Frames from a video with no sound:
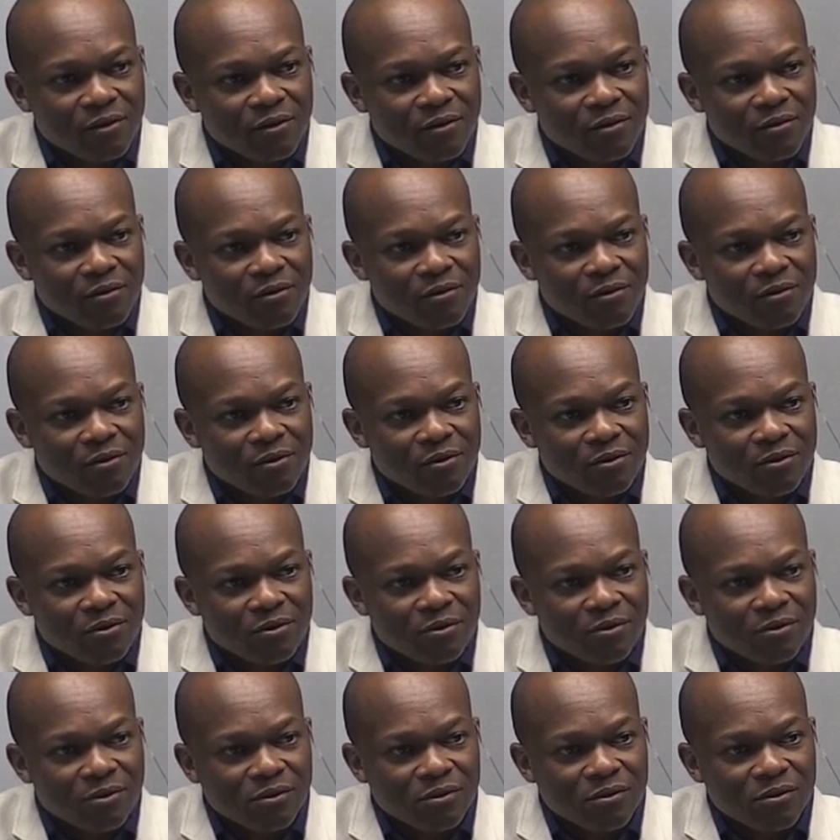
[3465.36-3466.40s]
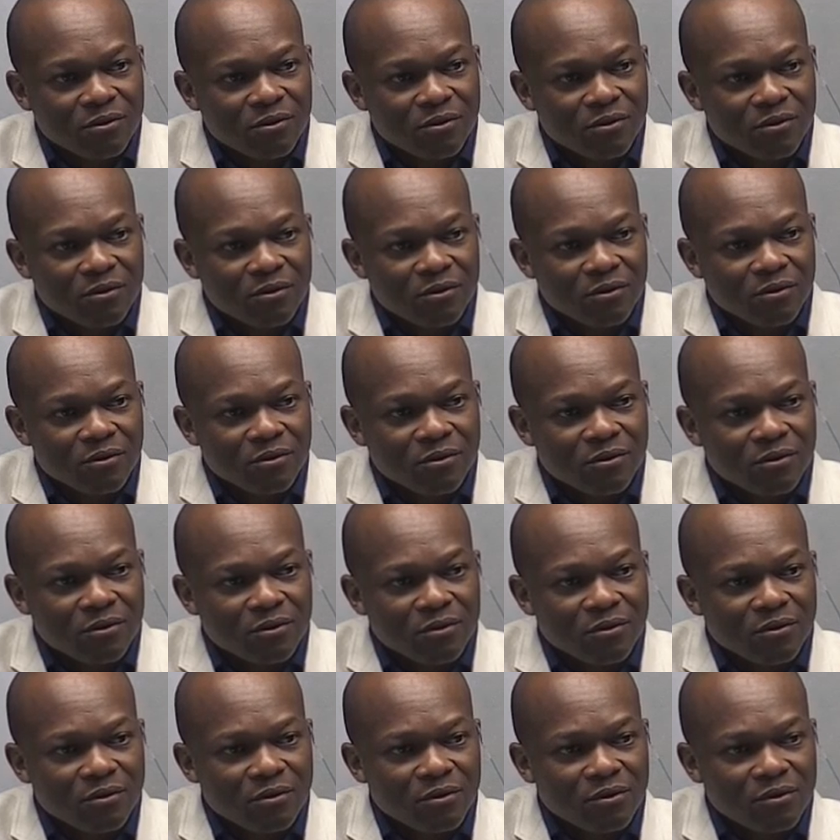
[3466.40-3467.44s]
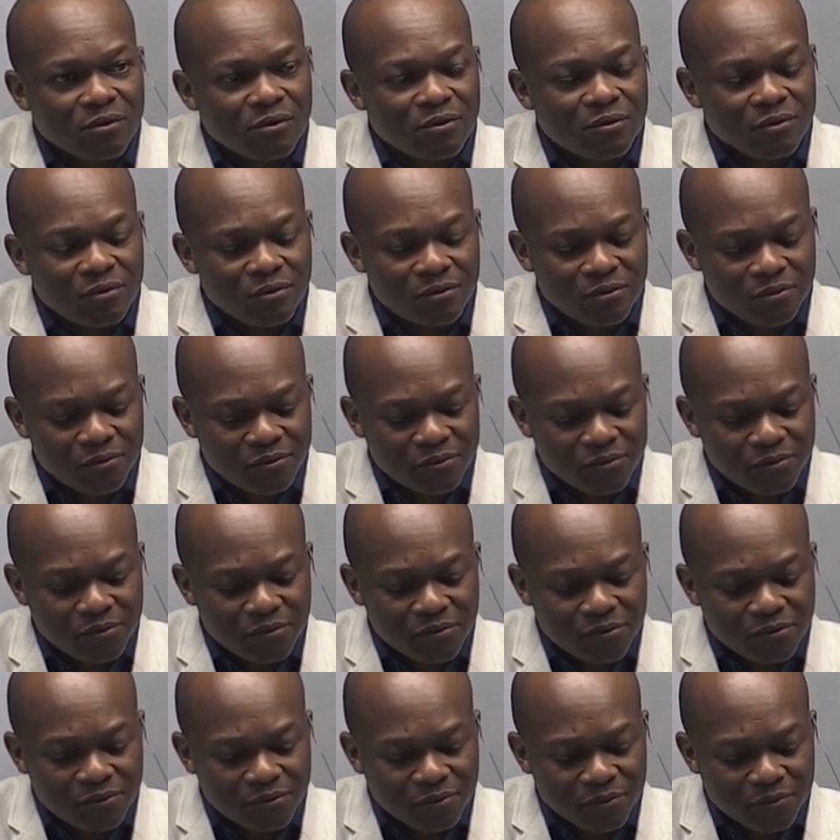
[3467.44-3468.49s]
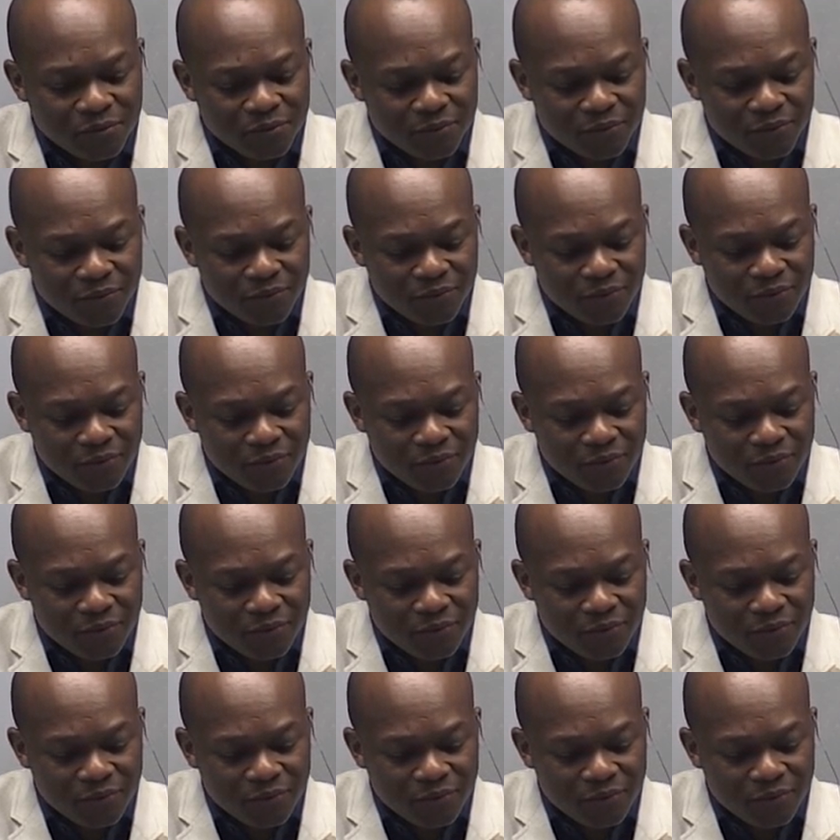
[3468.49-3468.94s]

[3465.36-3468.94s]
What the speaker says: [no speech]